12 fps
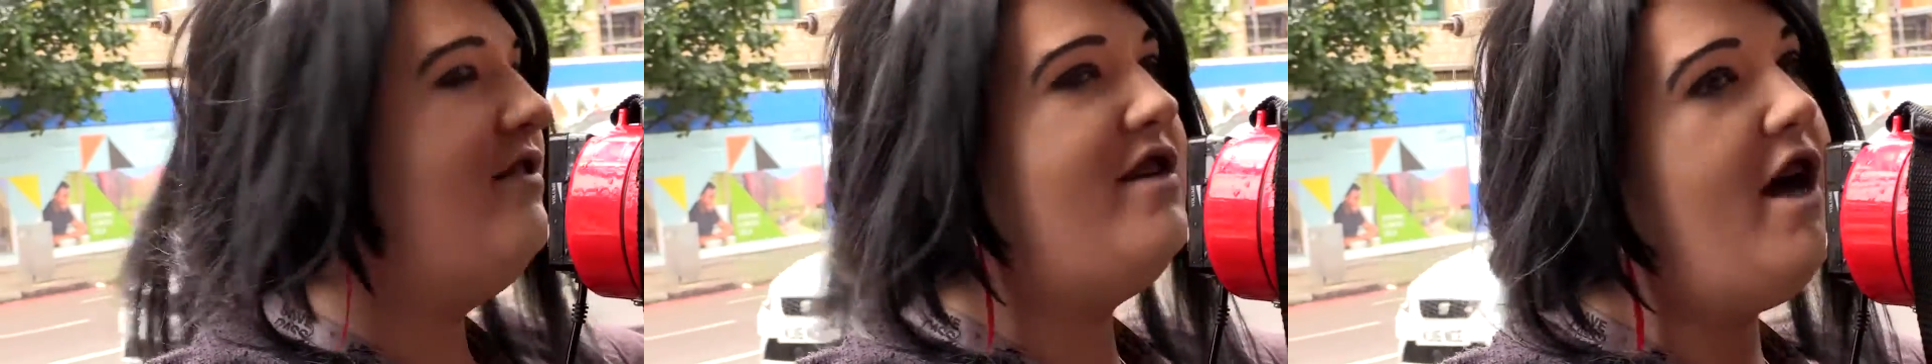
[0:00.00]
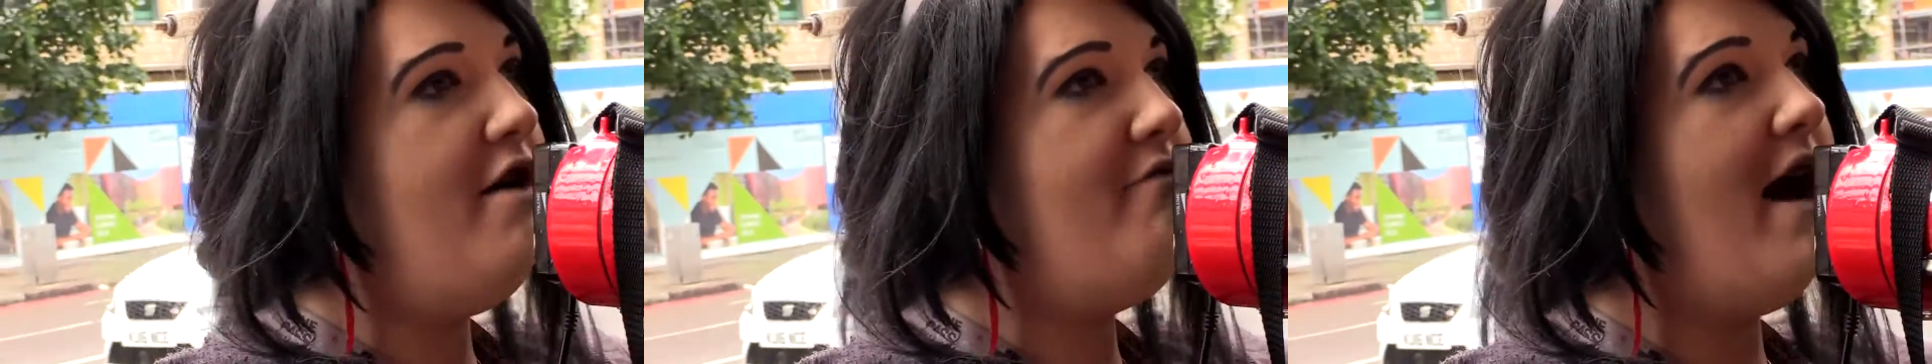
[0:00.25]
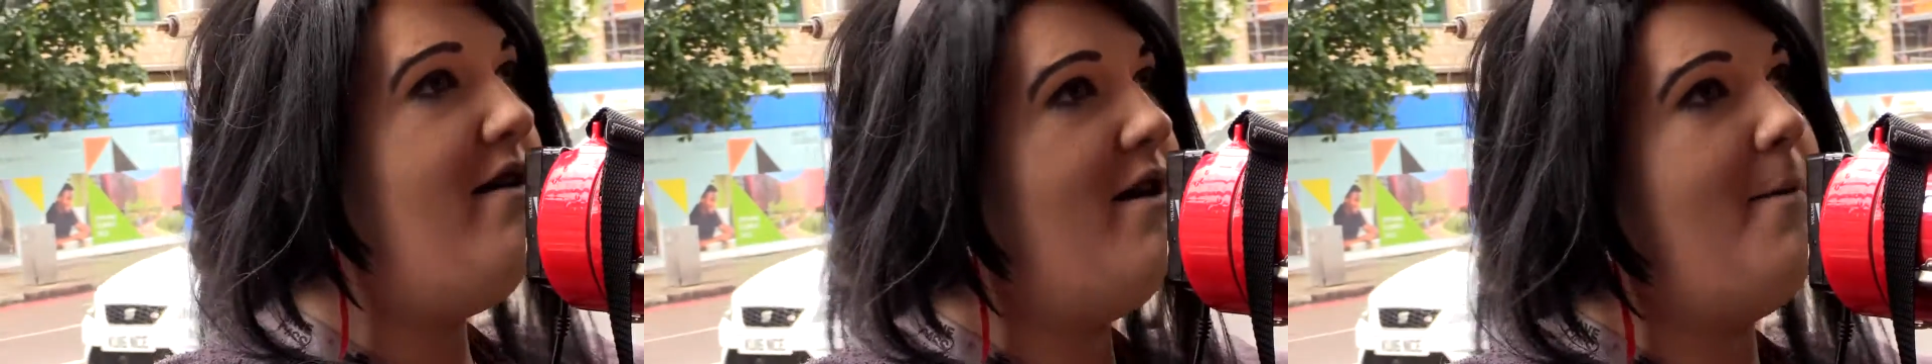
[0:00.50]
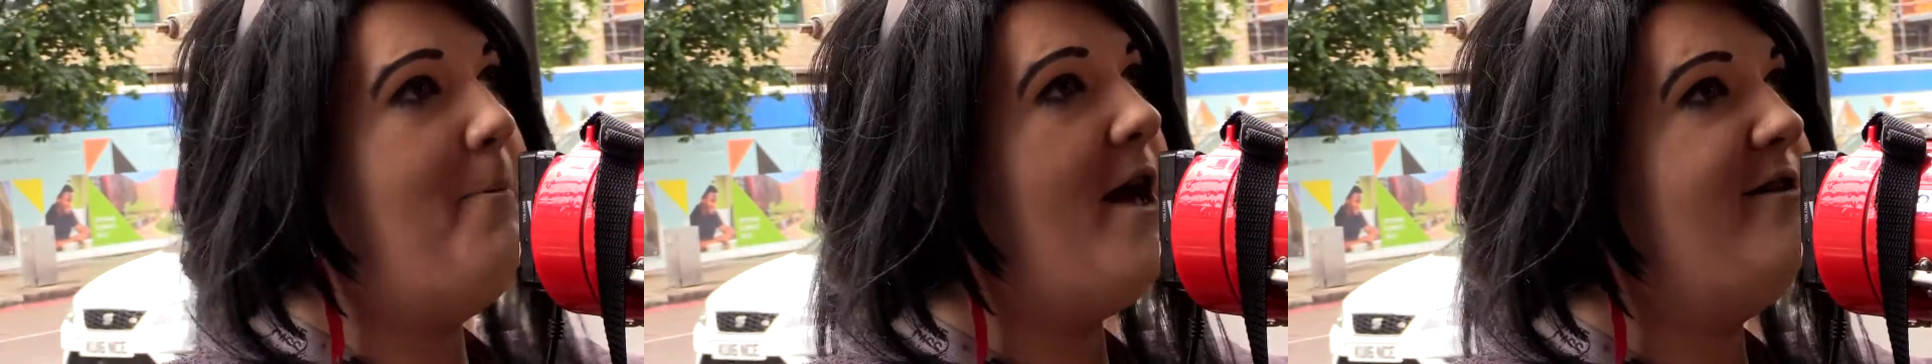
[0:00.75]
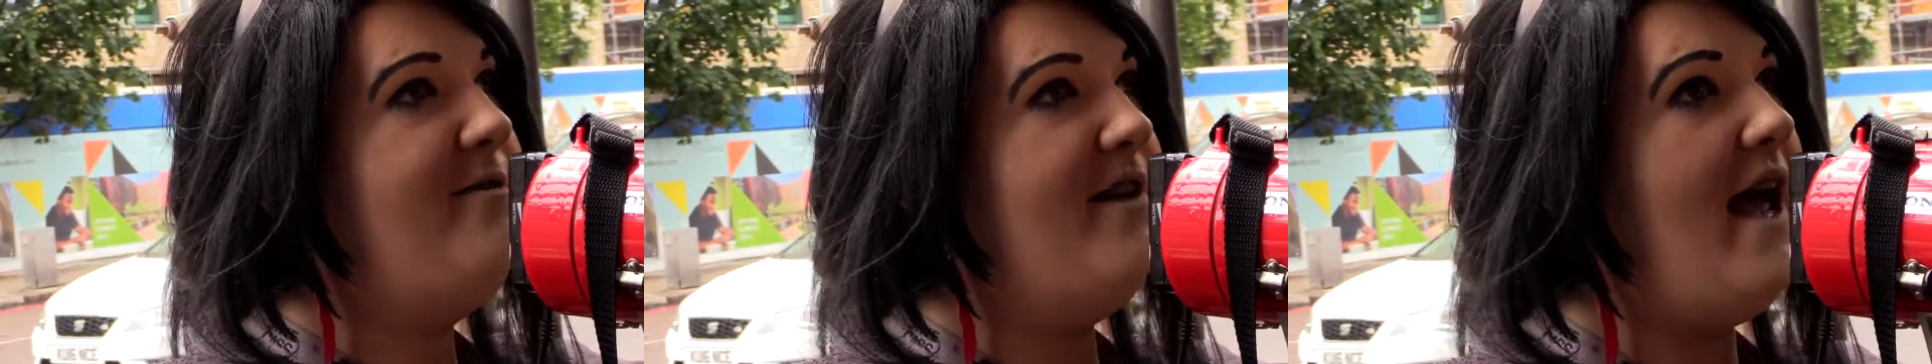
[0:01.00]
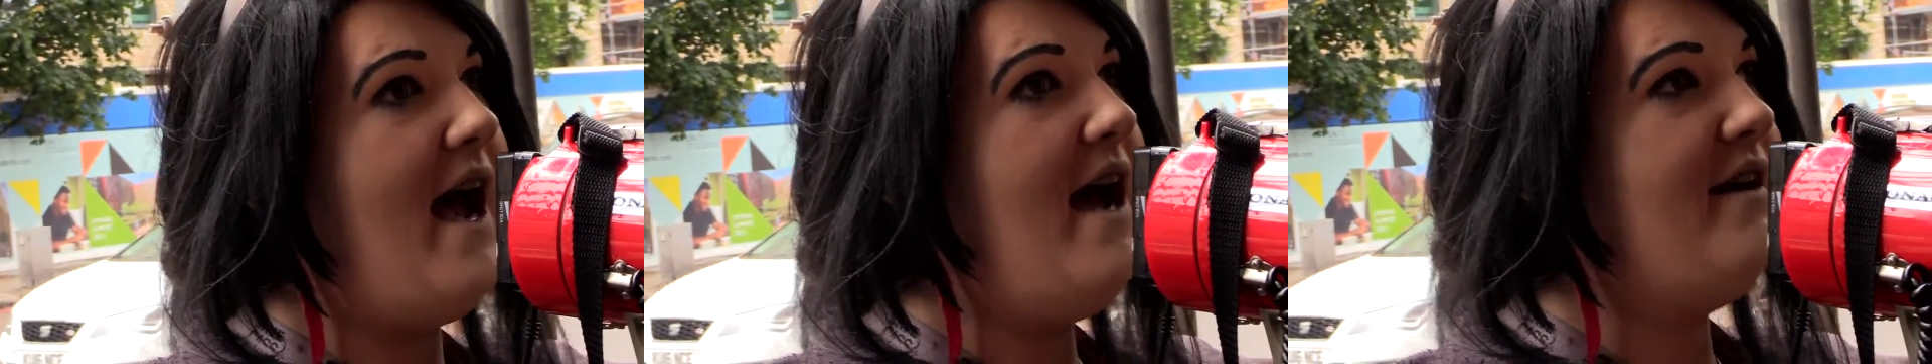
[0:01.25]
So a round of applause for
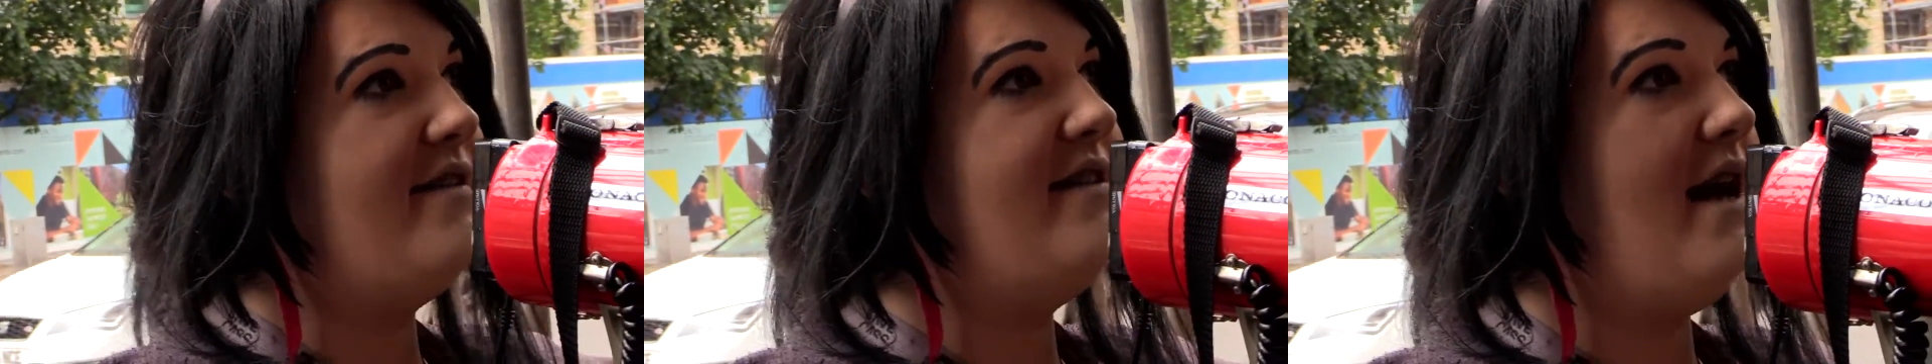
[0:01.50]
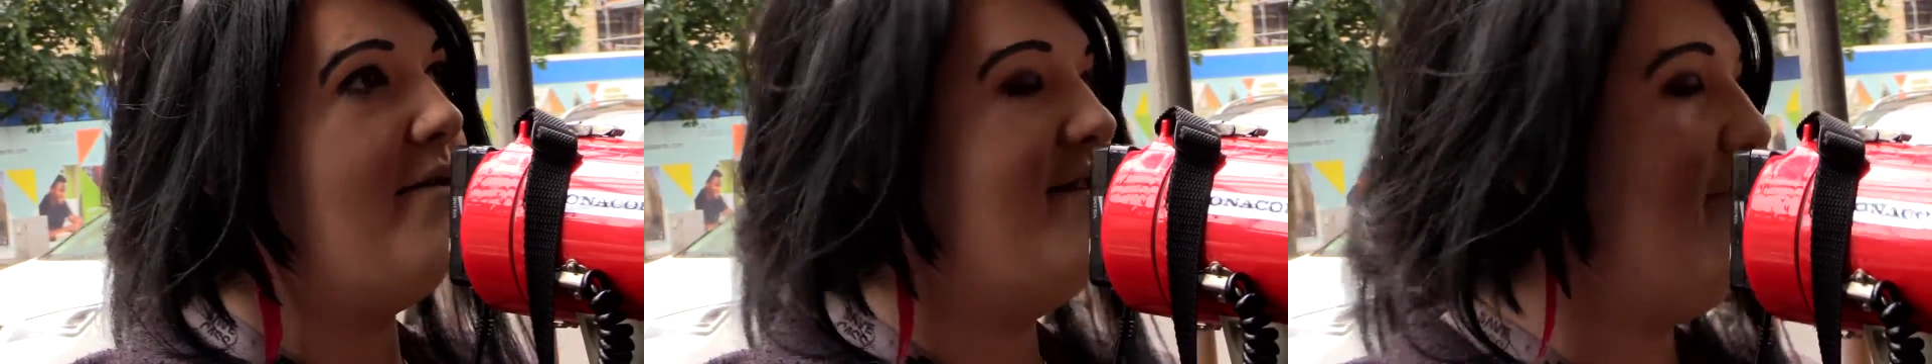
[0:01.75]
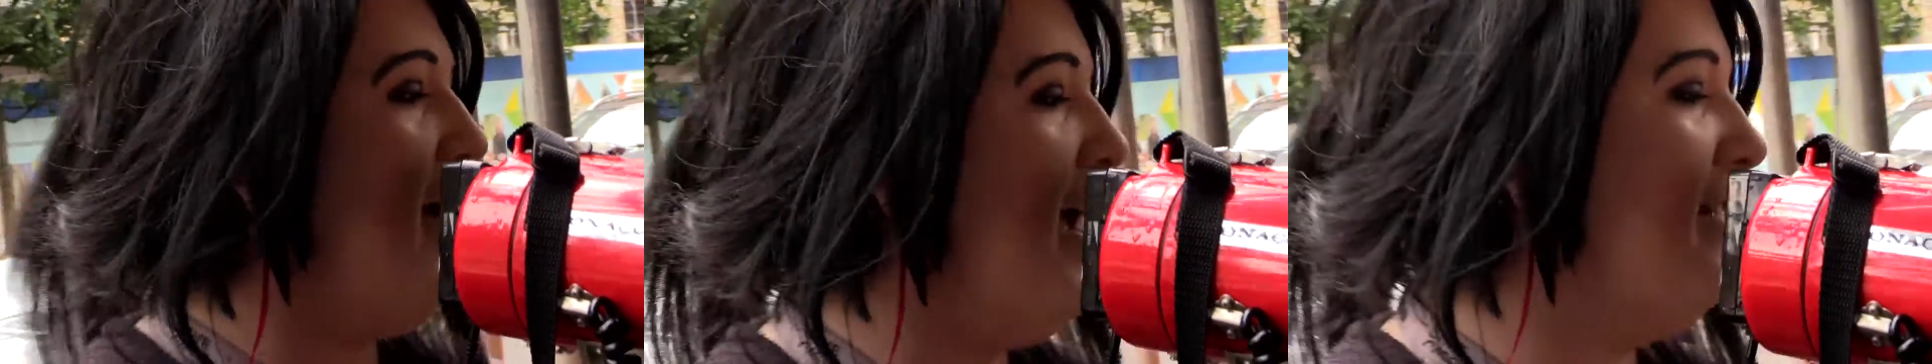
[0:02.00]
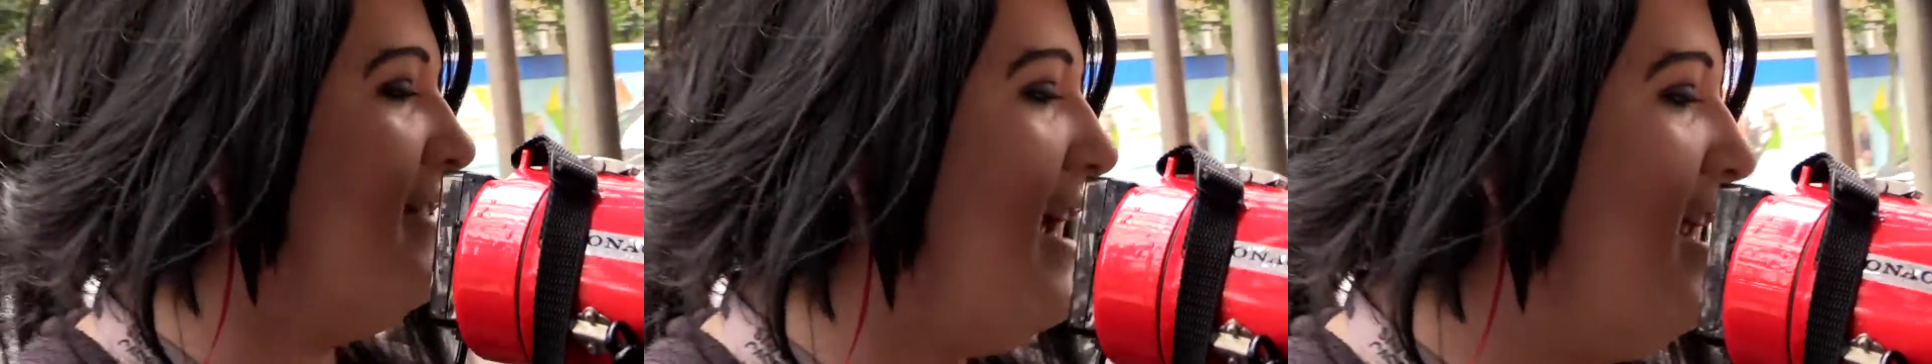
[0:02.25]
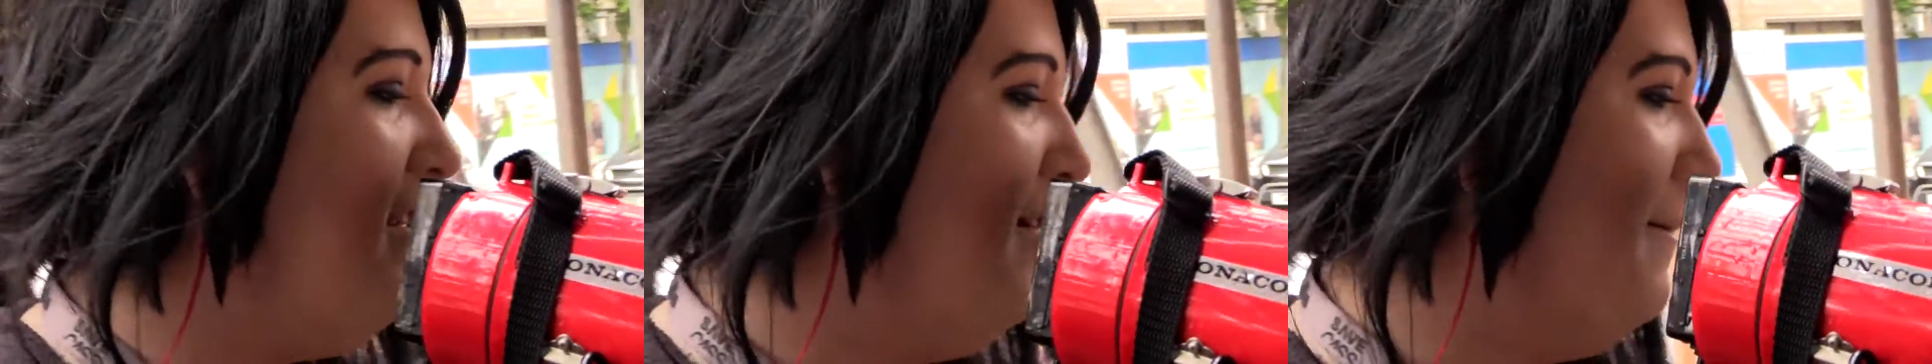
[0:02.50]
that, that was amazing.